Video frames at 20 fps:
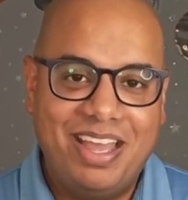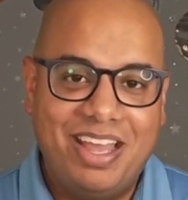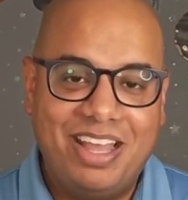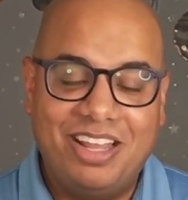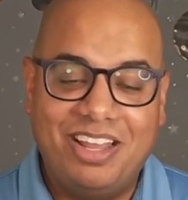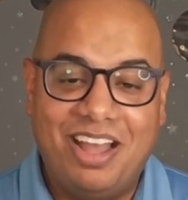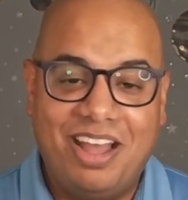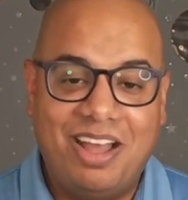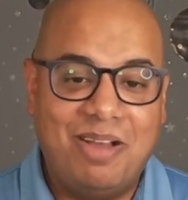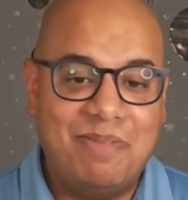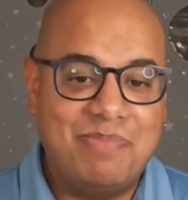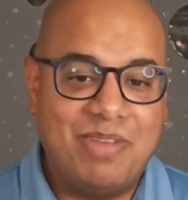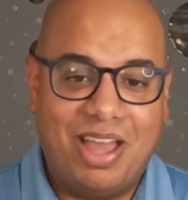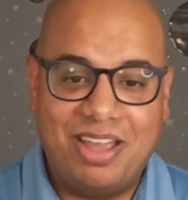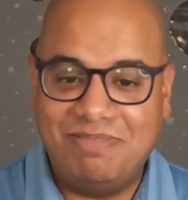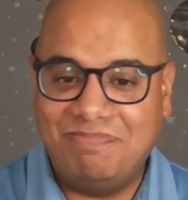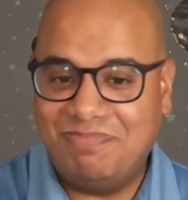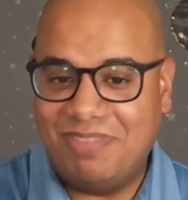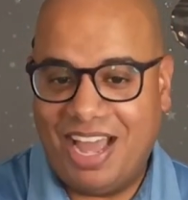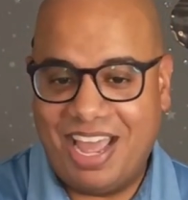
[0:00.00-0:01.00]

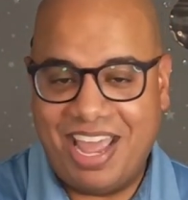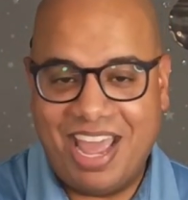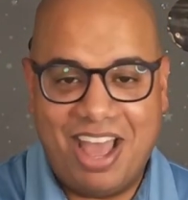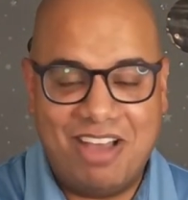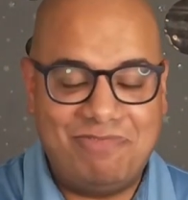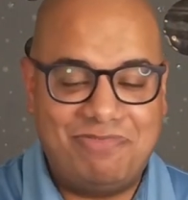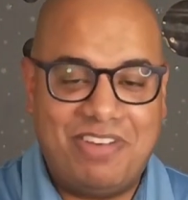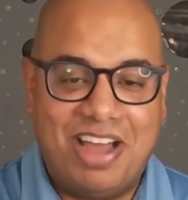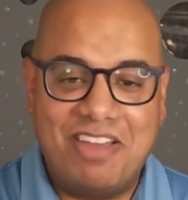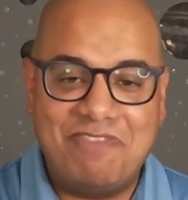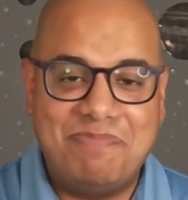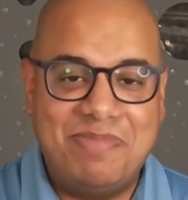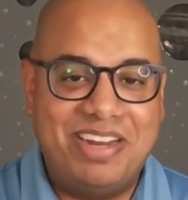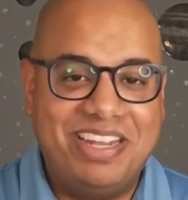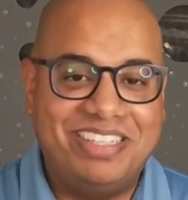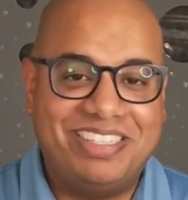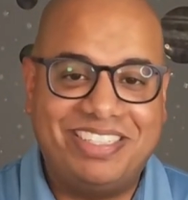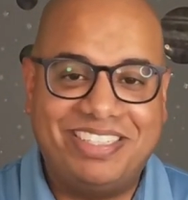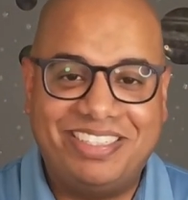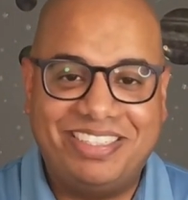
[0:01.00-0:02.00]
I have 5
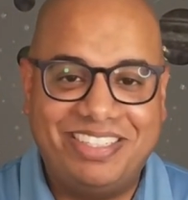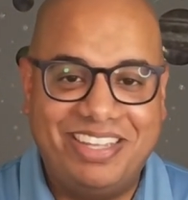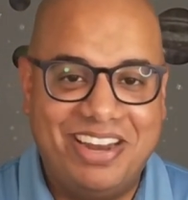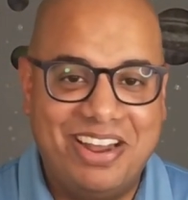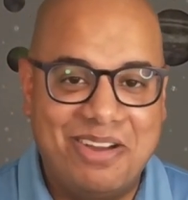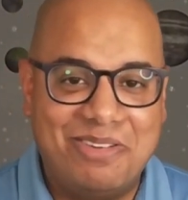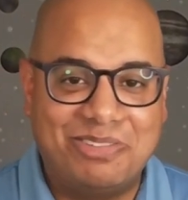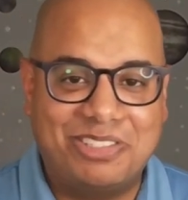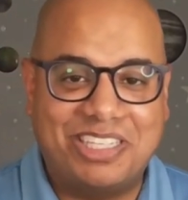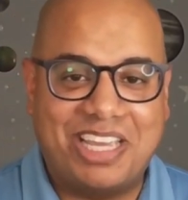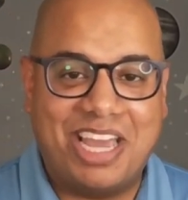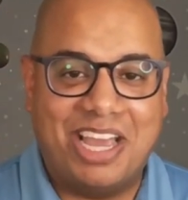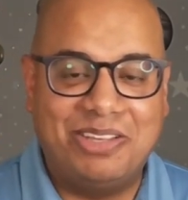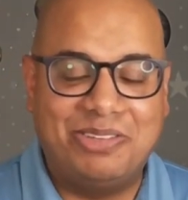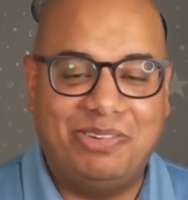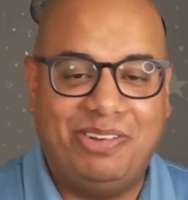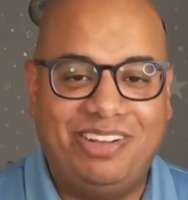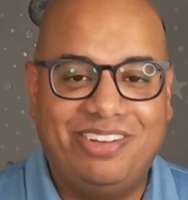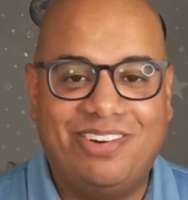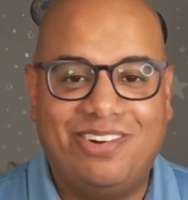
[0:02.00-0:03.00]
minutes,
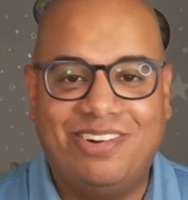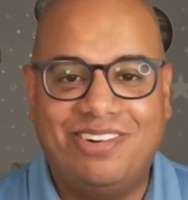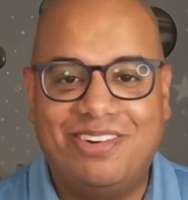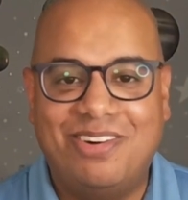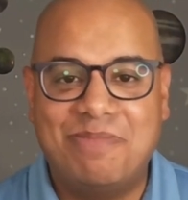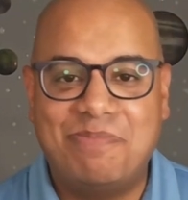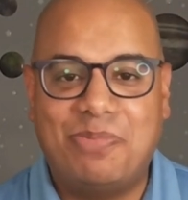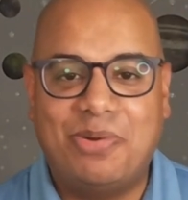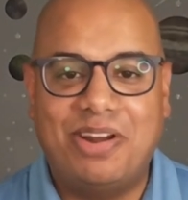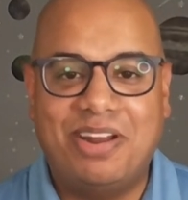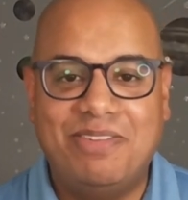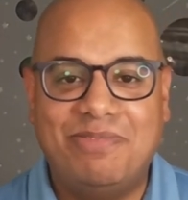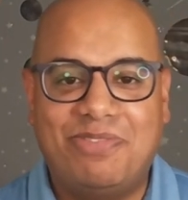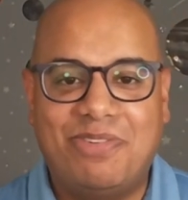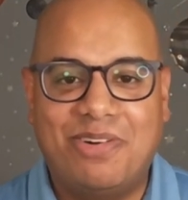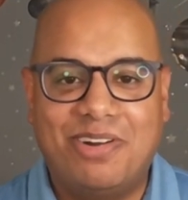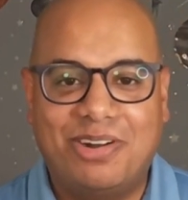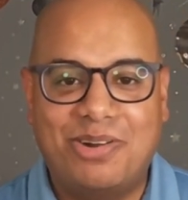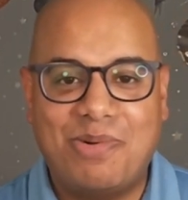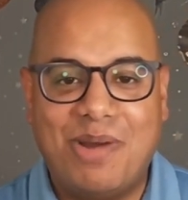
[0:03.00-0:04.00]
scheduled or put in
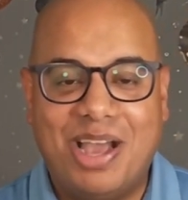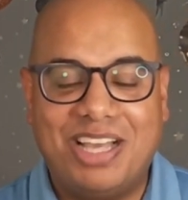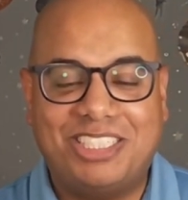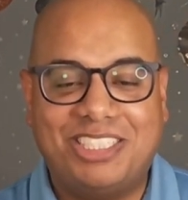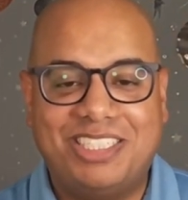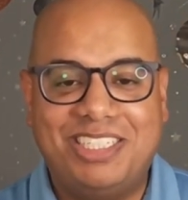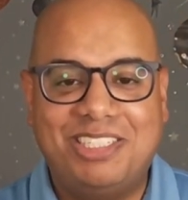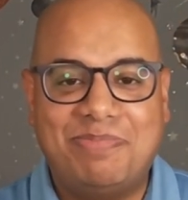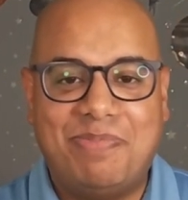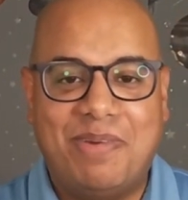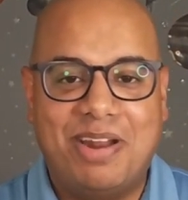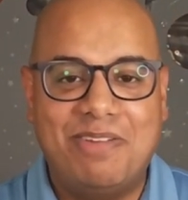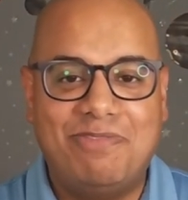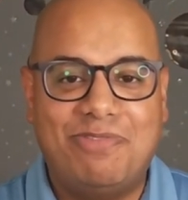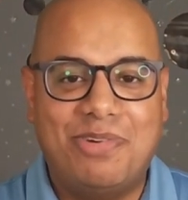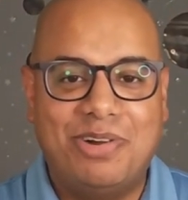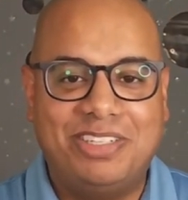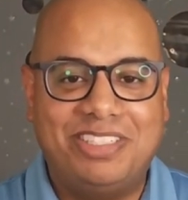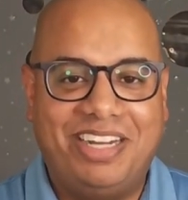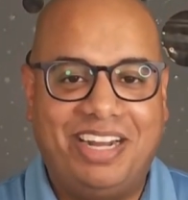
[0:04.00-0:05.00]
for questions, but
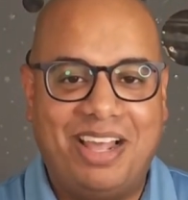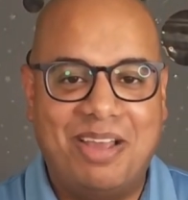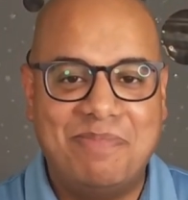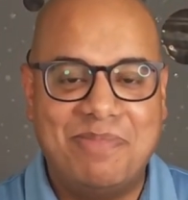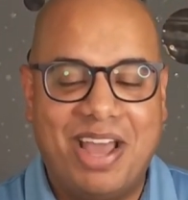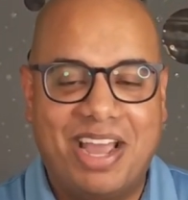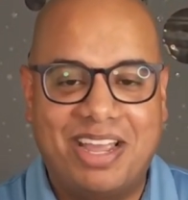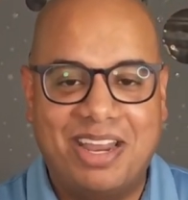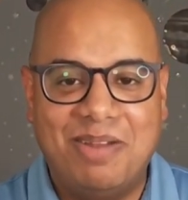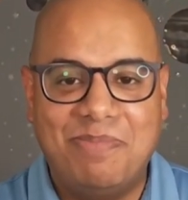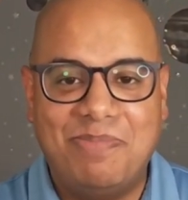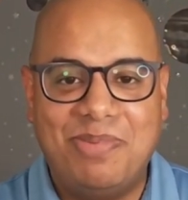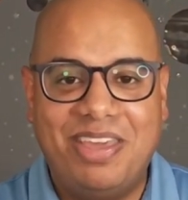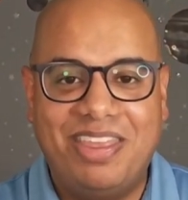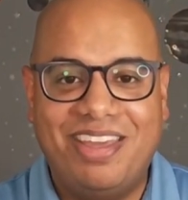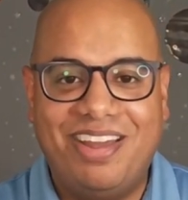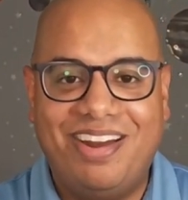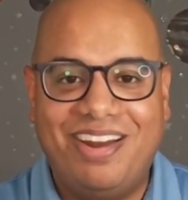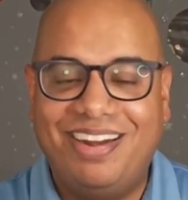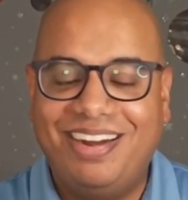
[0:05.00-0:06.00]
unfortunately I'm not going to be
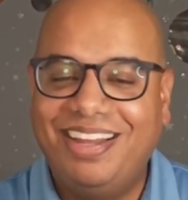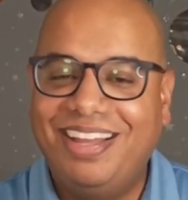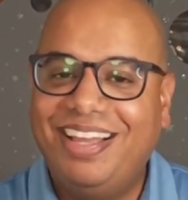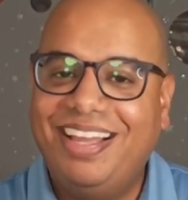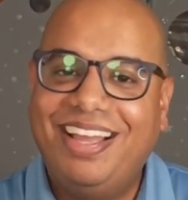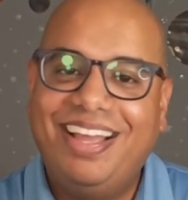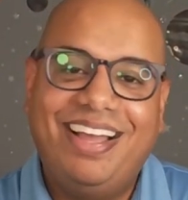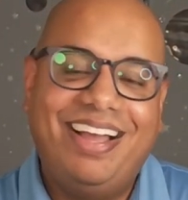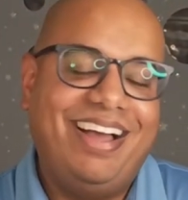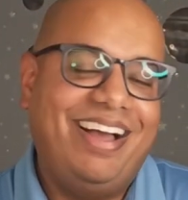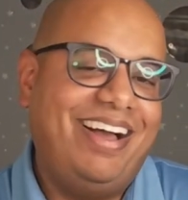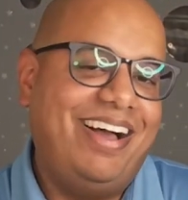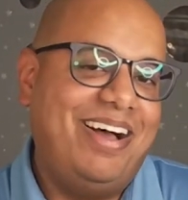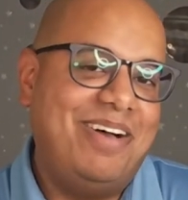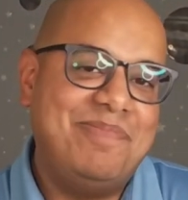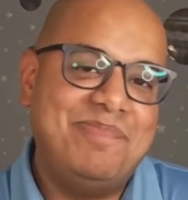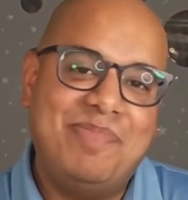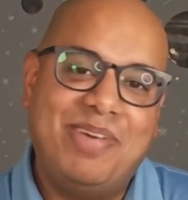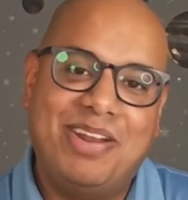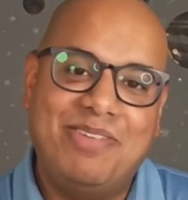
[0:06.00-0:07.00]
there.
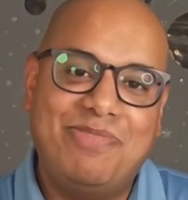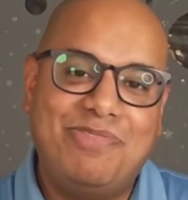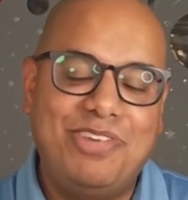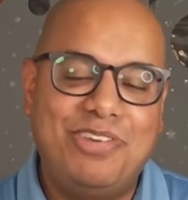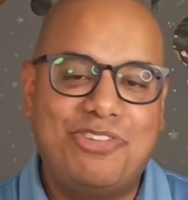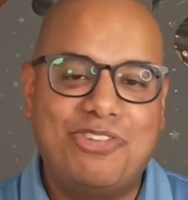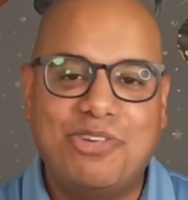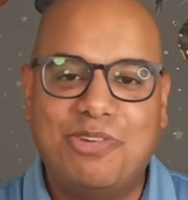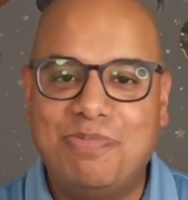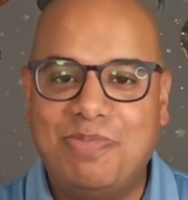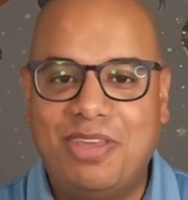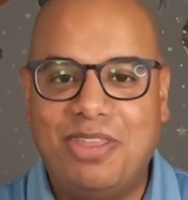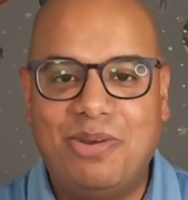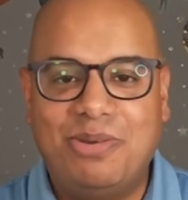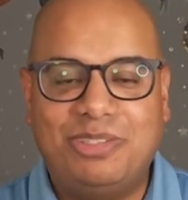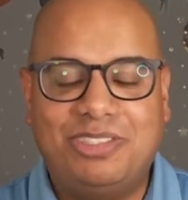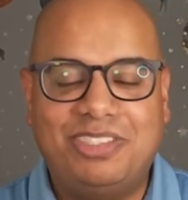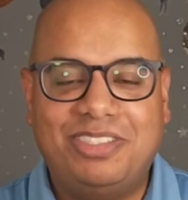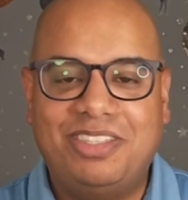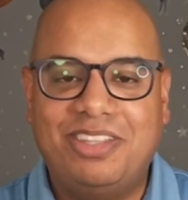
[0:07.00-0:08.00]
But if you shoot me
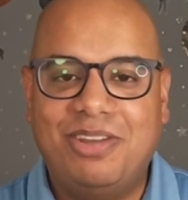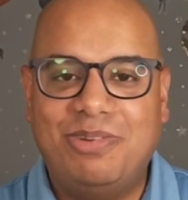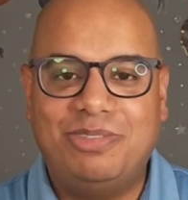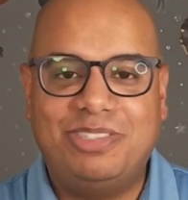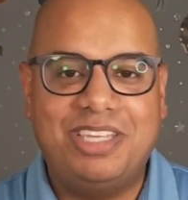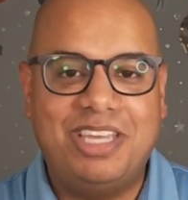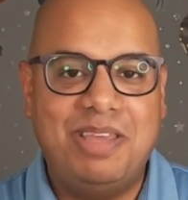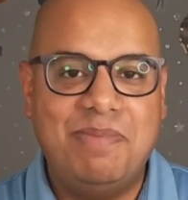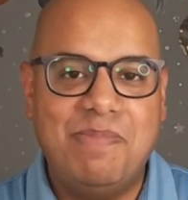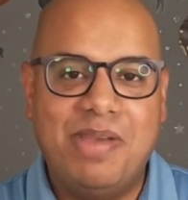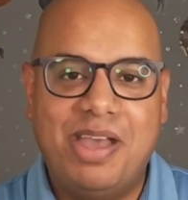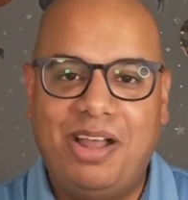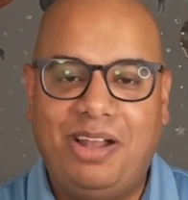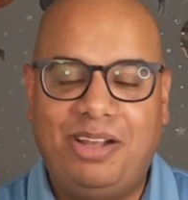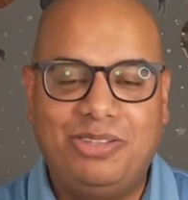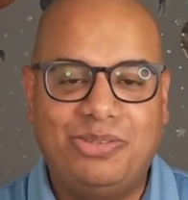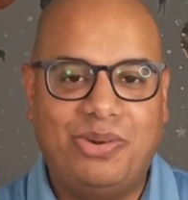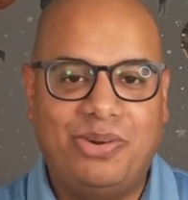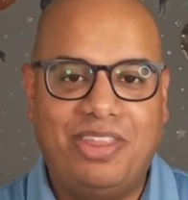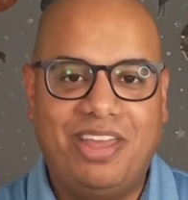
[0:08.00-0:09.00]
those
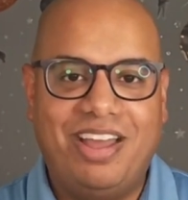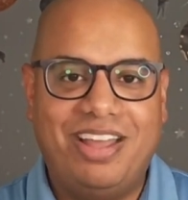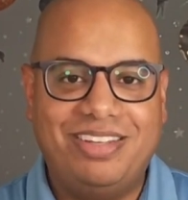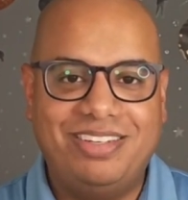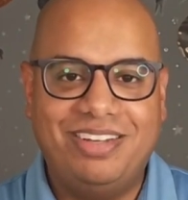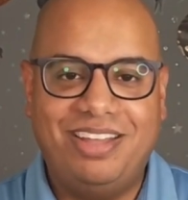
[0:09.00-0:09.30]
emails or that